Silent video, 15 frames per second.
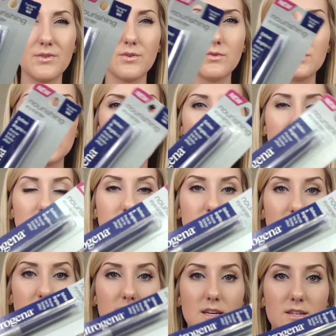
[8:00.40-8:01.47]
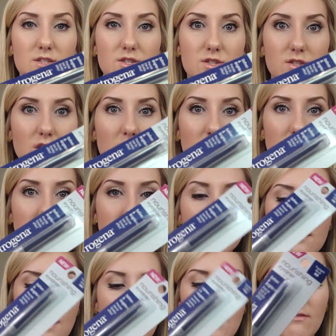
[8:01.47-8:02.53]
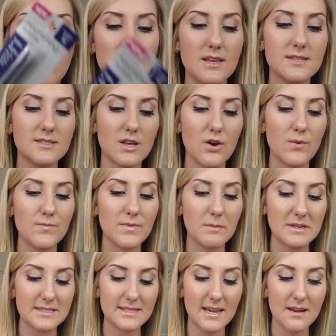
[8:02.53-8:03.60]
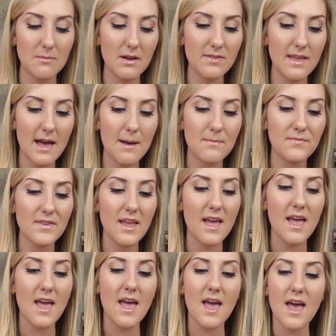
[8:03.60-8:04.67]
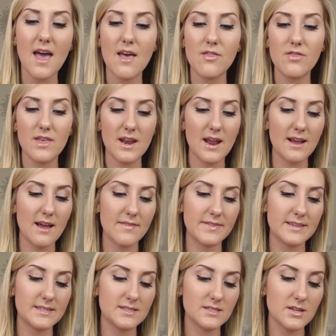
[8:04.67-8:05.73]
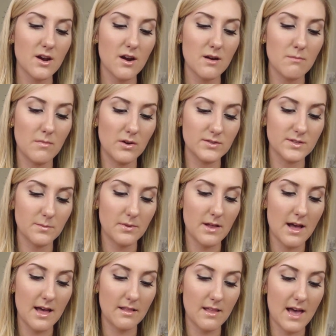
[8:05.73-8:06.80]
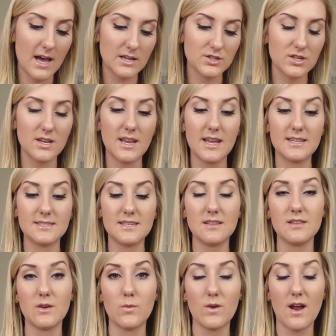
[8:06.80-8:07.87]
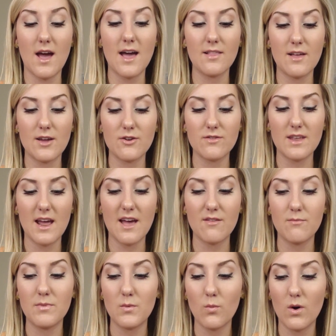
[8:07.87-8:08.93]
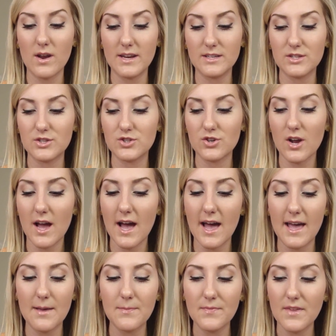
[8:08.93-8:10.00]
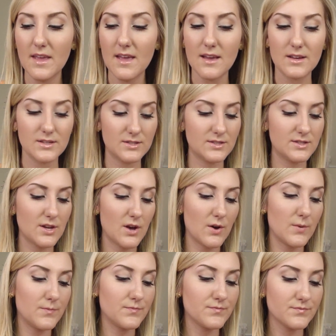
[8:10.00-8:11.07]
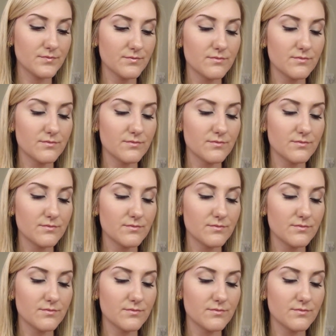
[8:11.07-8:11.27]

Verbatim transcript: Blue shade that's like a dark navy, so I'm excited about that. And then I got this Tarte Multiply Lash Enhancing Liquid Eyeliner that I have been wanting to try. So